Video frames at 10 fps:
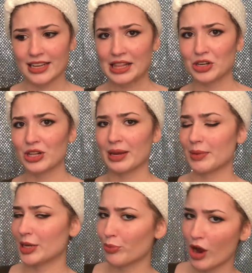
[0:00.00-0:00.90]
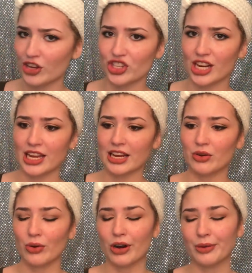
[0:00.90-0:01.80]
a little like mini brush in it
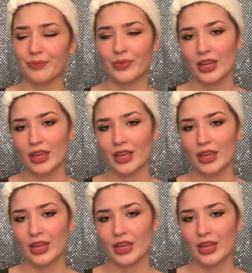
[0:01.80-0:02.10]
or